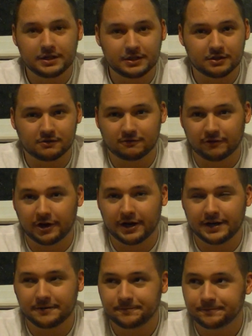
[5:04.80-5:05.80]
just
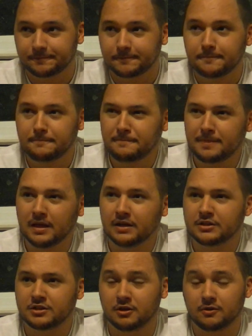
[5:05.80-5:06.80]
fried.
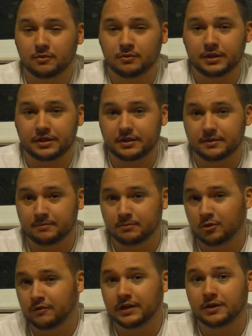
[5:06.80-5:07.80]
So with
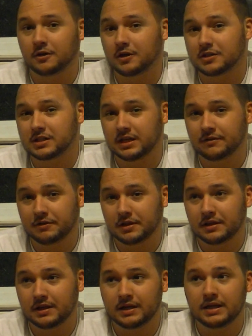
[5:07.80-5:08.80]
moving costs and
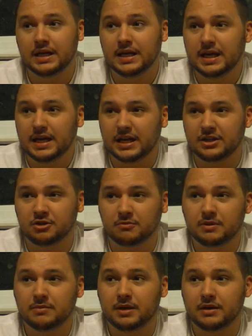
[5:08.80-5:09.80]
everything, it took
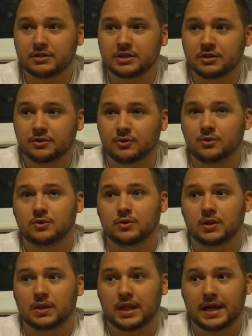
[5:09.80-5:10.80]
me about till
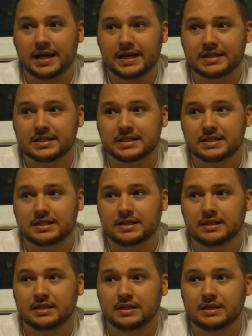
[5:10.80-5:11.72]
last